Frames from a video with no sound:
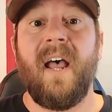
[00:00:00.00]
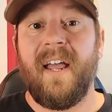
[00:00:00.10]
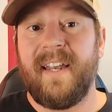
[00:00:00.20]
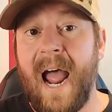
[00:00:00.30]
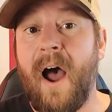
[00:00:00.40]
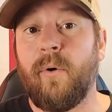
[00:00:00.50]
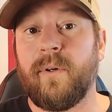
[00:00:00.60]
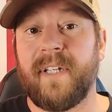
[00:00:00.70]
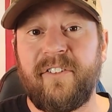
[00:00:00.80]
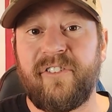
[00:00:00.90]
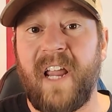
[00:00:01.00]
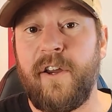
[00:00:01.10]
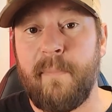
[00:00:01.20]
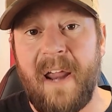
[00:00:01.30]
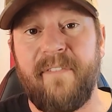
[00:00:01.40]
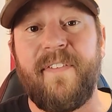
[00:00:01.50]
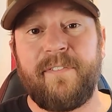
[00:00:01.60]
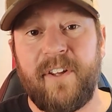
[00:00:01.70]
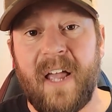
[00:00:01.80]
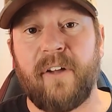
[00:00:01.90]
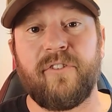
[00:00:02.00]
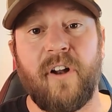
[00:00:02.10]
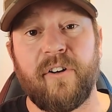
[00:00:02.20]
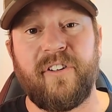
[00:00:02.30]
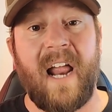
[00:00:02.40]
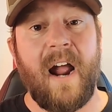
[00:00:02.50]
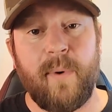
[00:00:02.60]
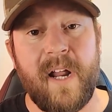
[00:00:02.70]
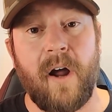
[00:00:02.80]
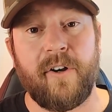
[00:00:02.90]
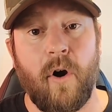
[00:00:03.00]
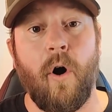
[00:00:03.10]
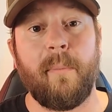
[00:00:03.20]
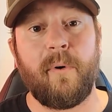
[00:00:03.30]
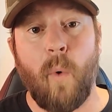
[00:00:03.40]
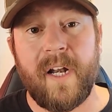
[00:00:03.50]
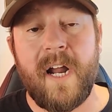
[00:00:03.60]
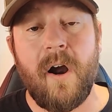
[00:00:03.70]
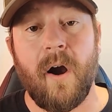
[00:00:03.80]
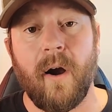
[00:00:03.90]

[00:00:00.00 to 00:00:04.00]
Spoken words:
Now, let's say you made $50,000 in equity on your home in 1 year.